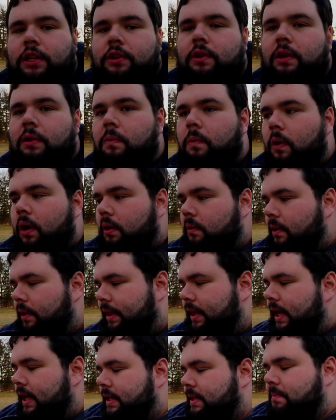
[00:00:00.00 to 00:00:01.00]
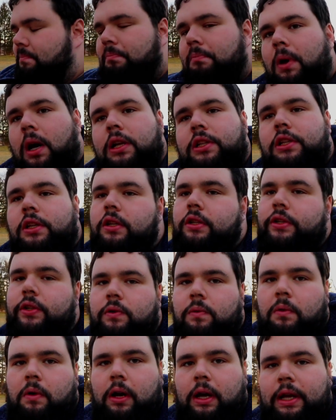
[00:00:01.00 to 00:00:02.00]
You can work with it as much as
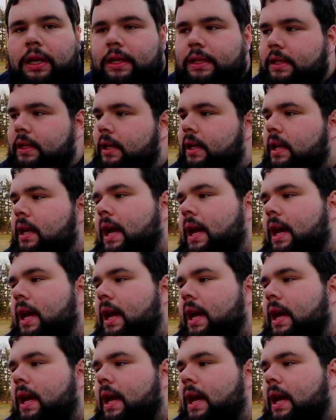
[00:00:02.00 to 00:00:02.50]
you want